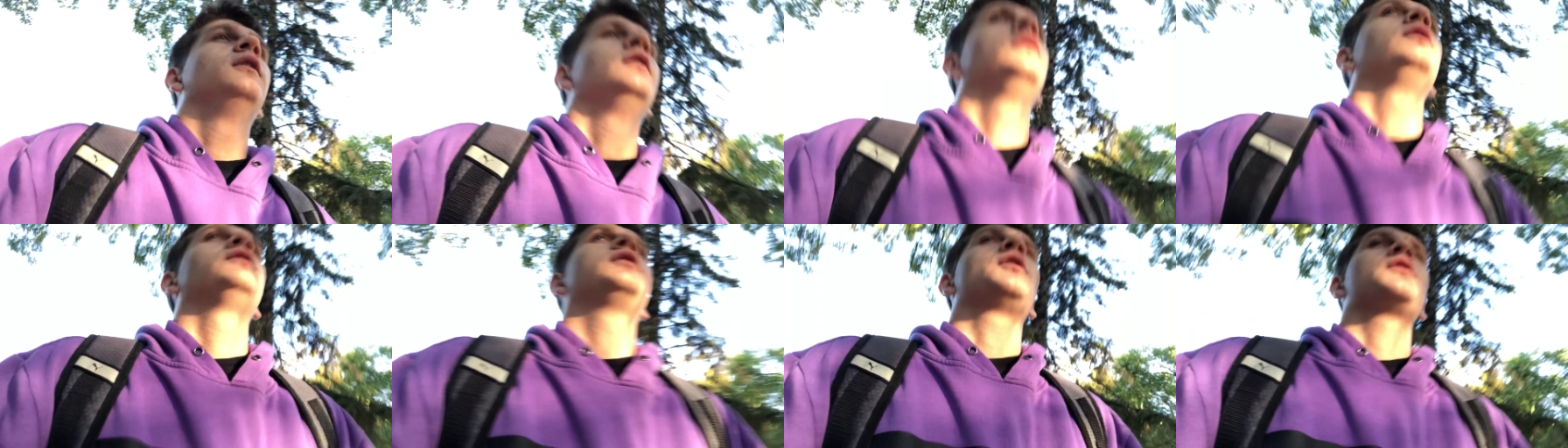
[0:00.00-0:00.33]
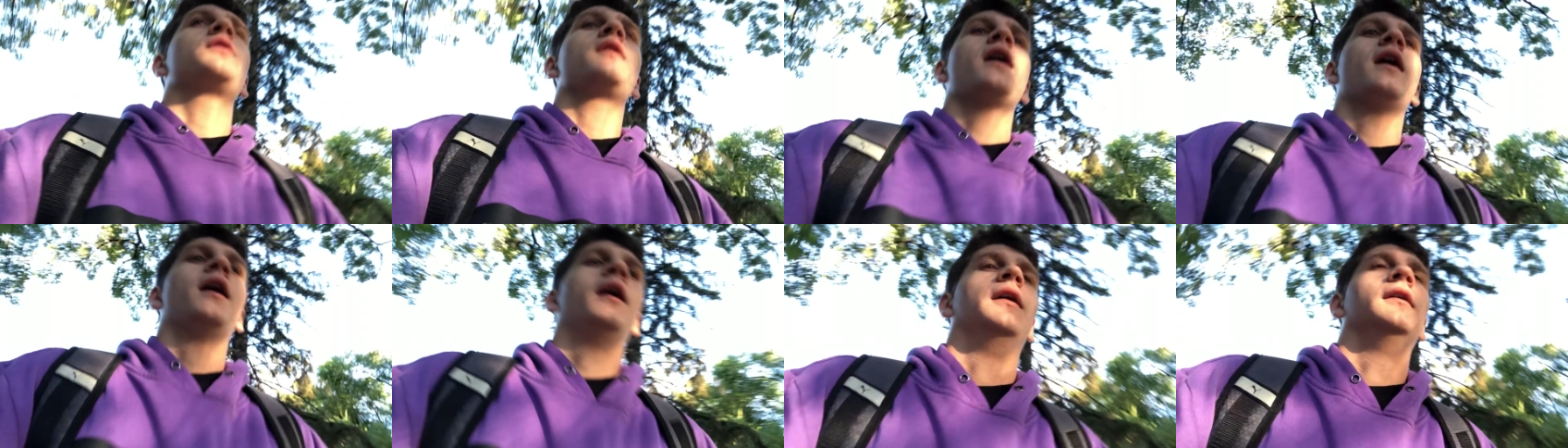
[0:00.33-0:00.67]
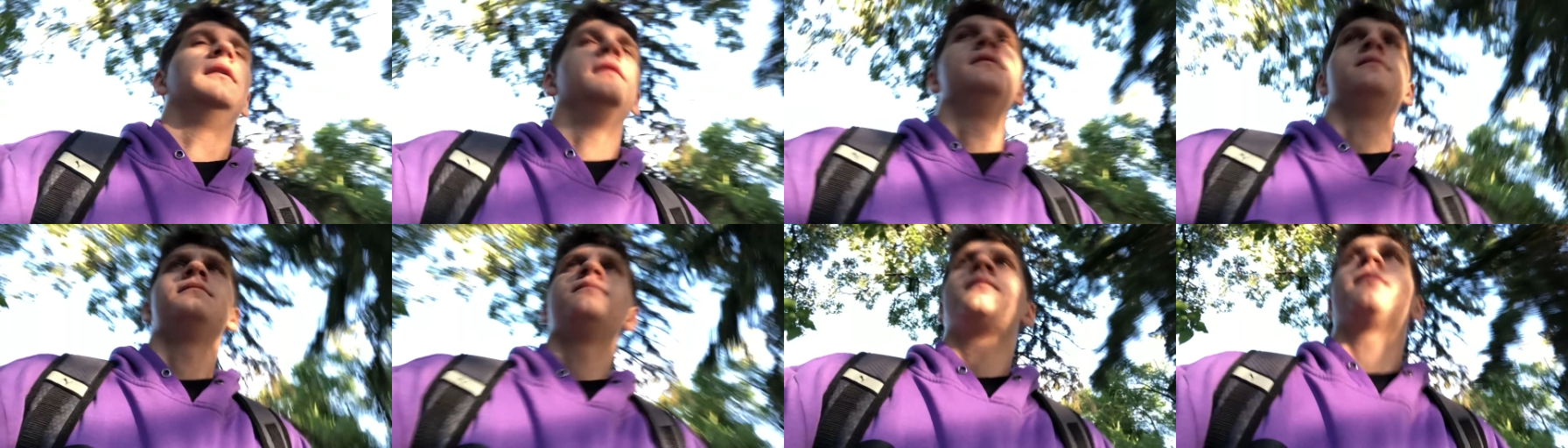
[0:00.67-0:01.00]
so yeah,
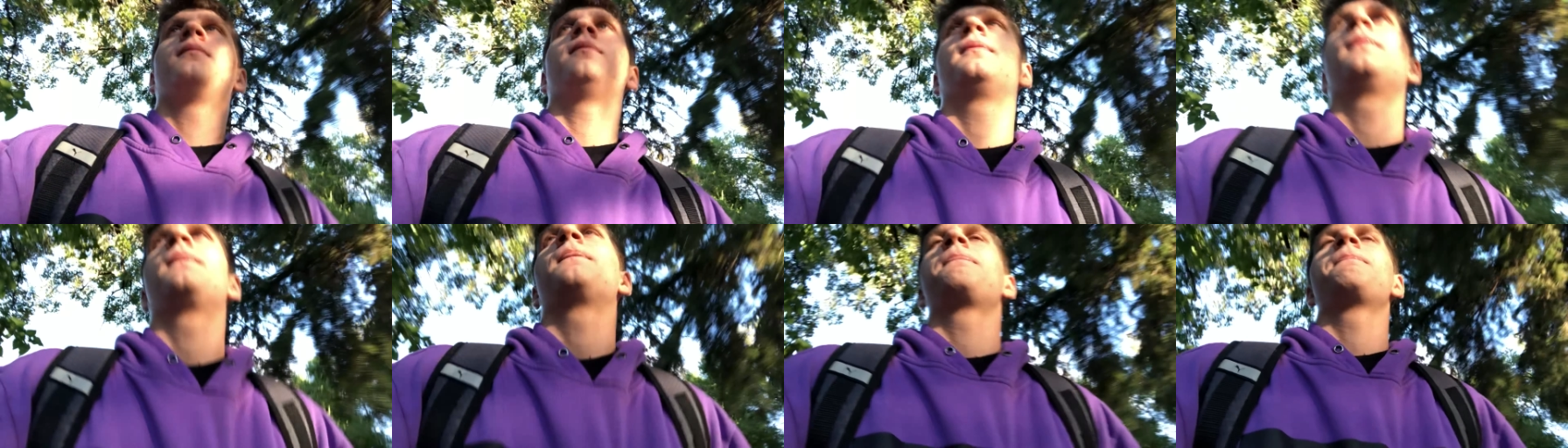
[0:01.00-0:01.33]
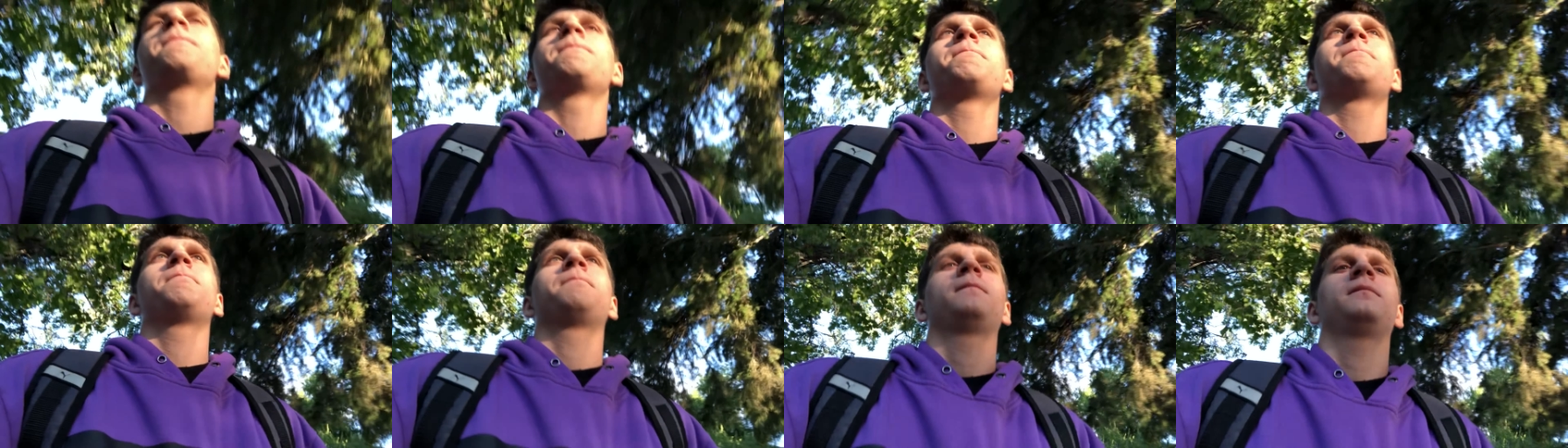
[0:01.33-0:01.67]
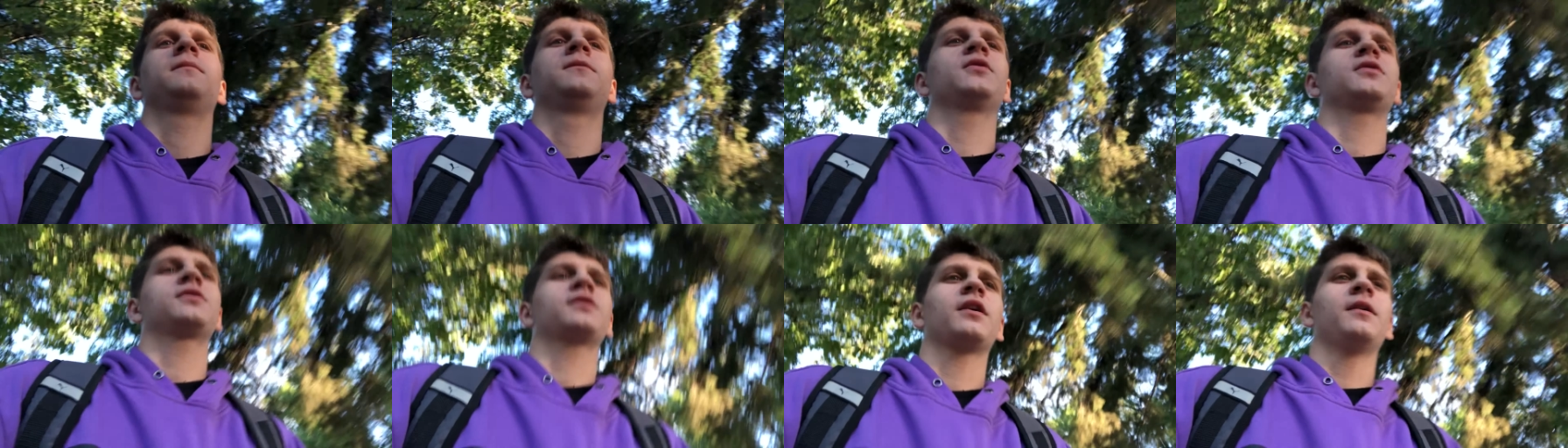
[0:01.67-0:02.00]

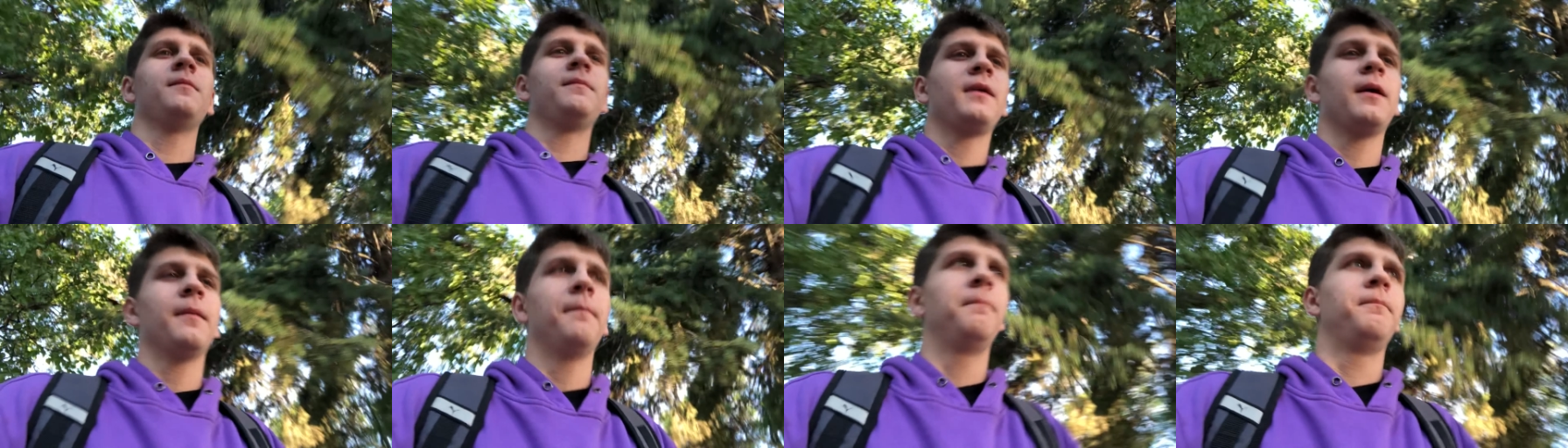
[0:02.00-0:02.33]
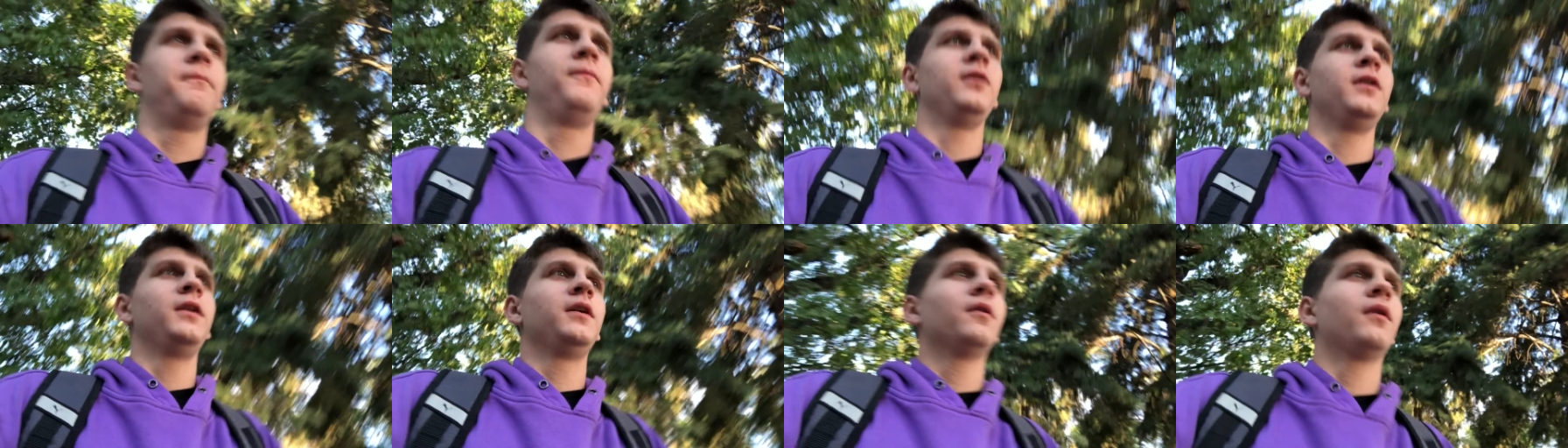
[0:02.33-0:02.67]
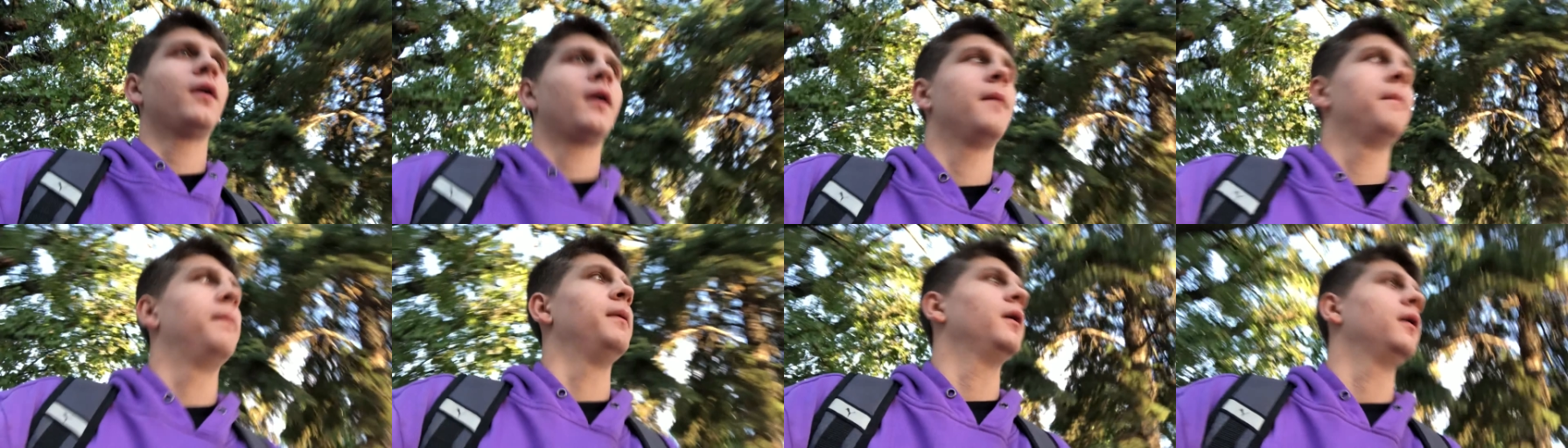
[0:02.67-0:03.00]
just gonna be a
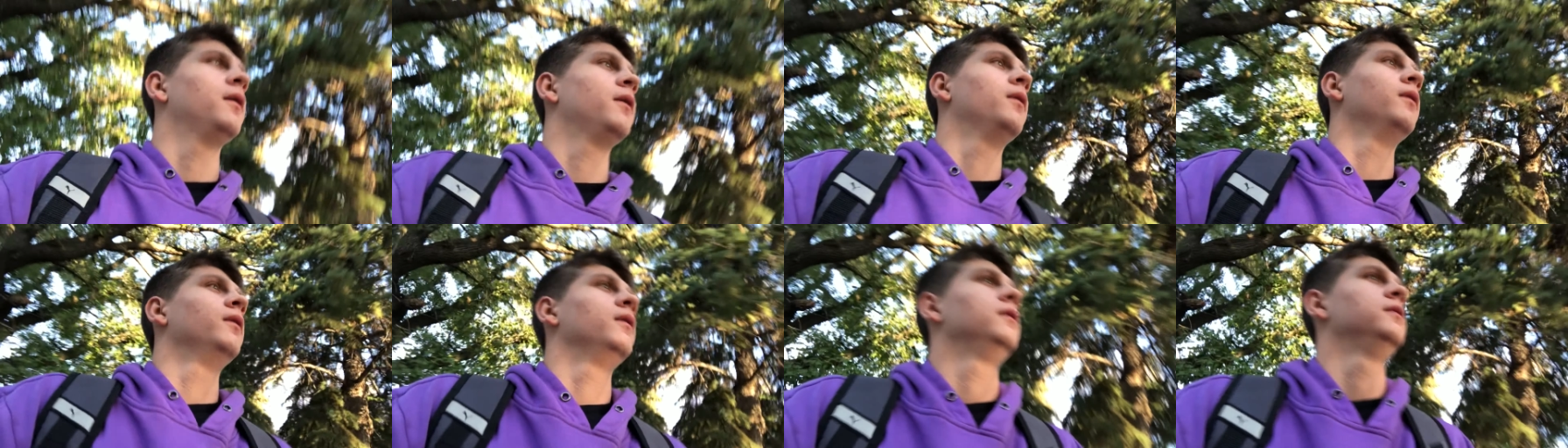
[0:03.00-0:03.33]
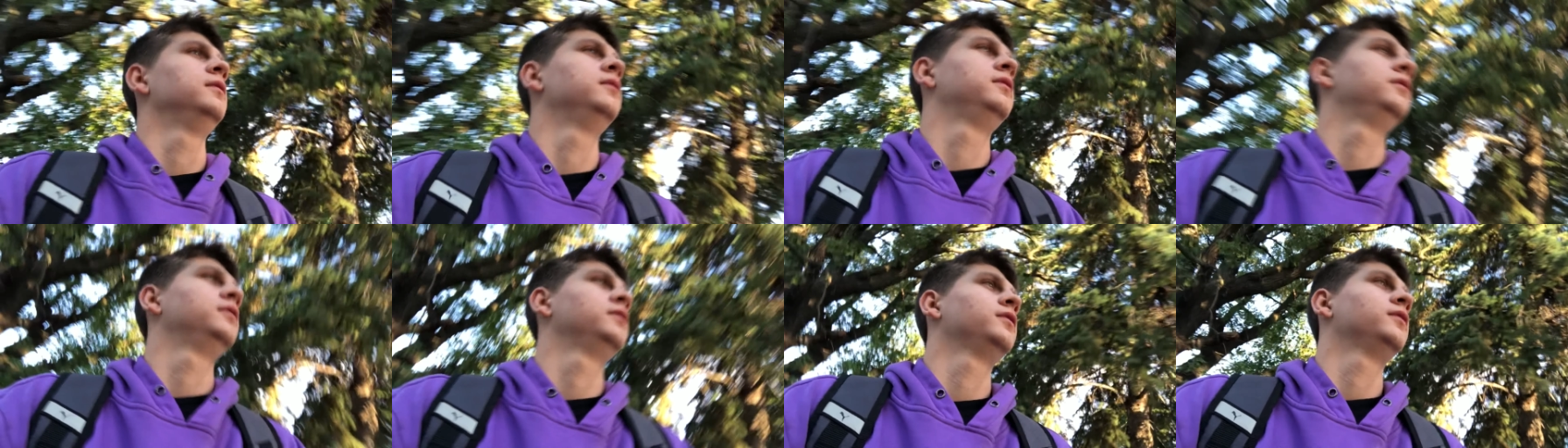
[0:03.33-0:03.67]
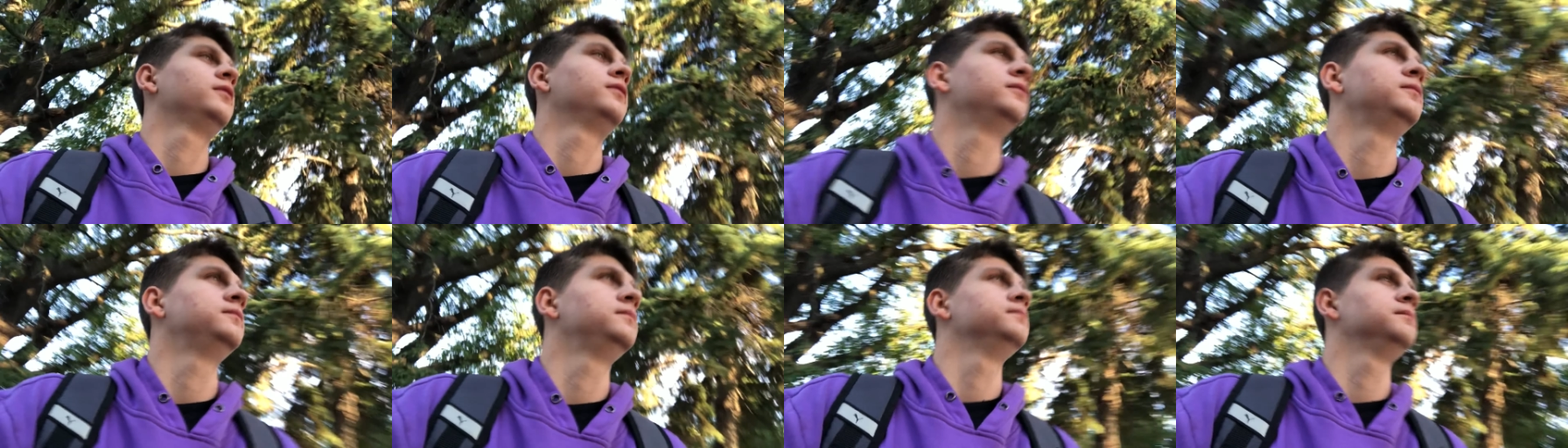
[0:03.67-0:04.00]
video about
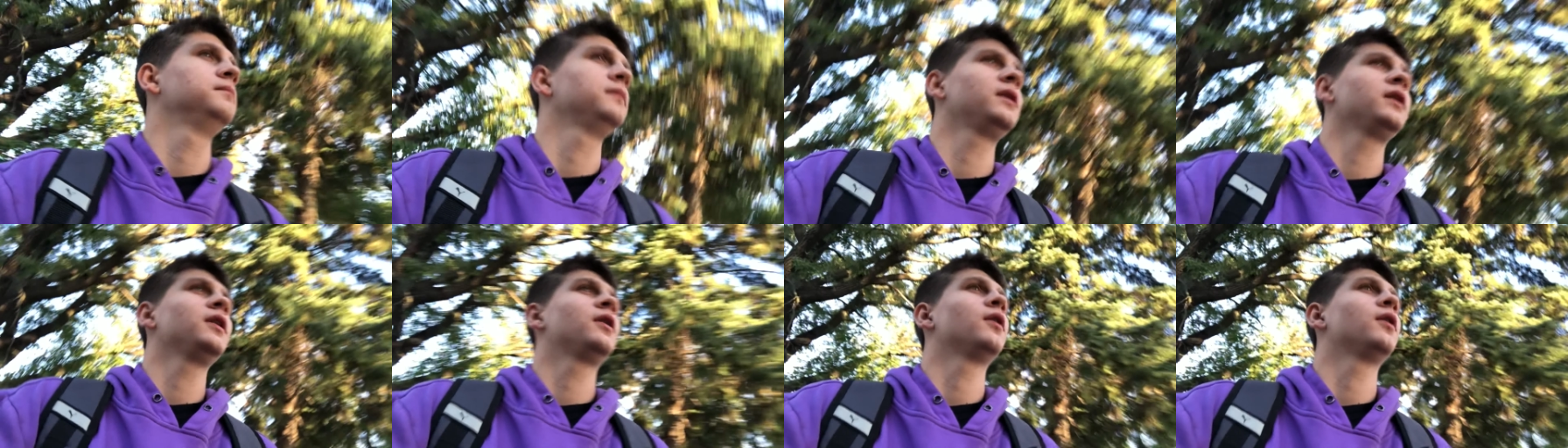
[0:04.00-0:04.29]
me